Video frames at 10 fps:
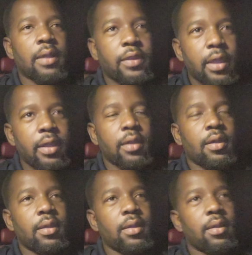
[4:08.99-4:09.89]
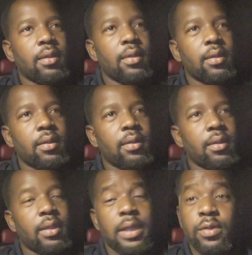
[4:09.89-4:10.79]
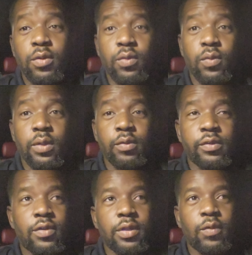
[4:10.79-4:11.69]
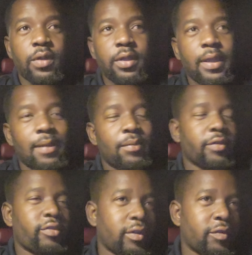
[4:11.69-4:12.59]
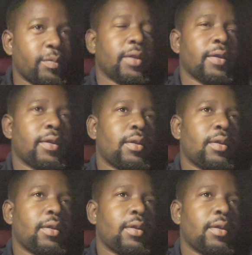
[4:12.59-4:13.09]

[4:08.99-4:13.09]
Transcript: I think, and I know it was only one day, but trust me,